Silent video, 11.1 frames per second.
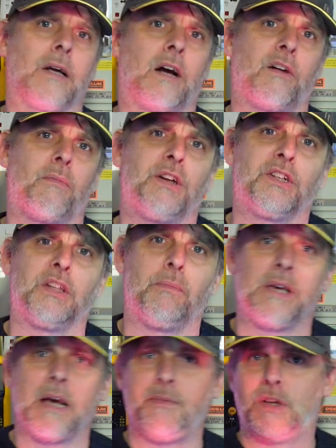I remind you that
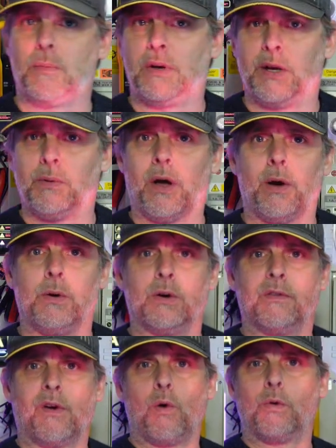BMW, owner
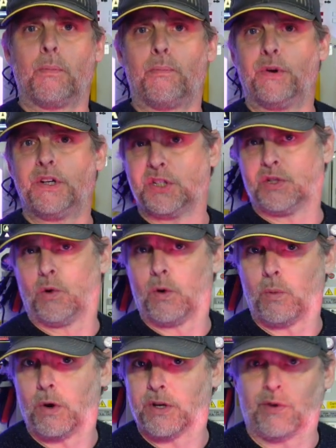of old British
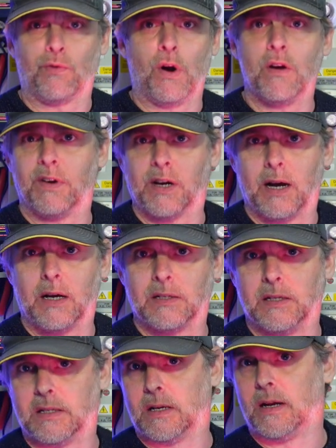stalwart Rover cars
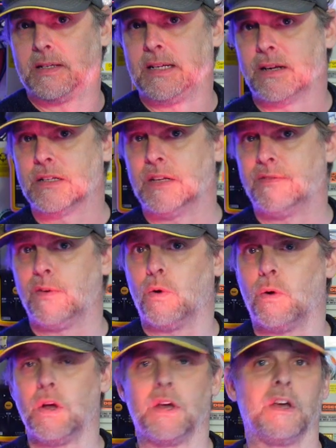since
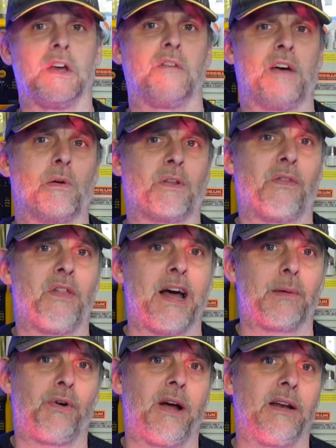1994, felt
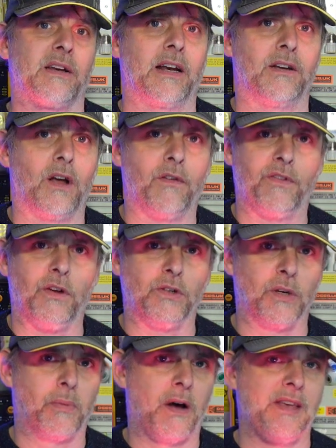that brand had no
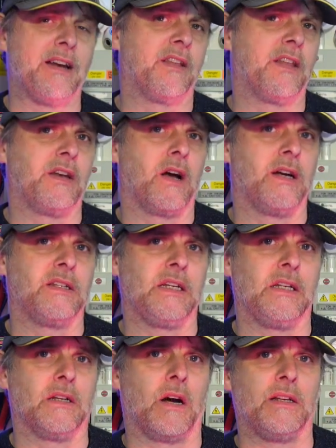future by the end of the
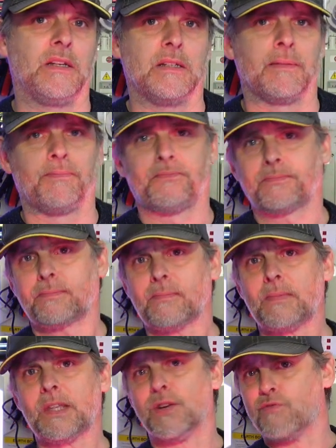1990s, and